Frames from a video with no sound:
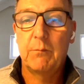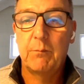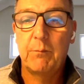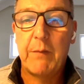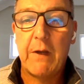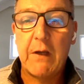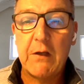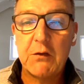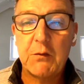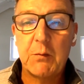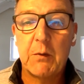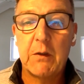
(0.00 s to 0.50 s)

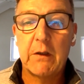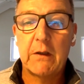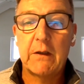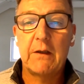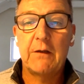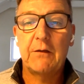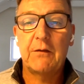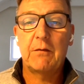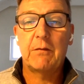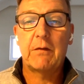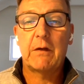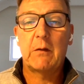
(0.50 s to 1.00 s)
benchmark
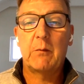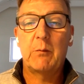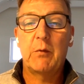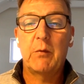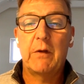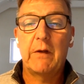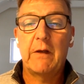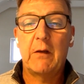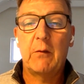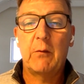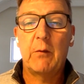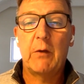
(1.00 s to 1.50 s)
is, if I can put it
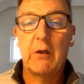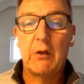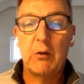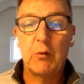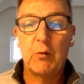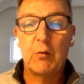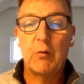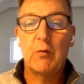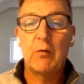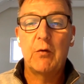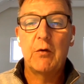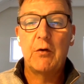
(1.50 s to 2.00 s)
that way,
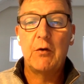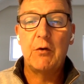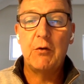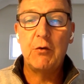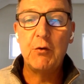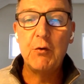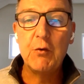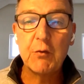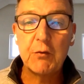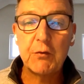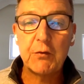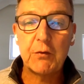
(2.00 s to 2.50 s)
your
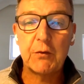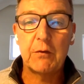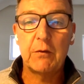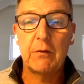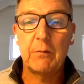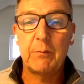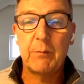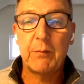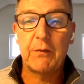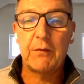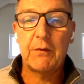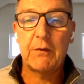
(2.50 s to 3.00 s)

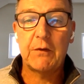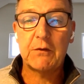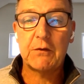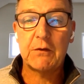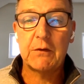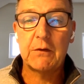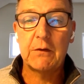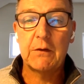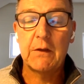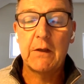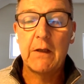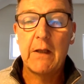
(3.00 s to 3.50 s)
neutral position,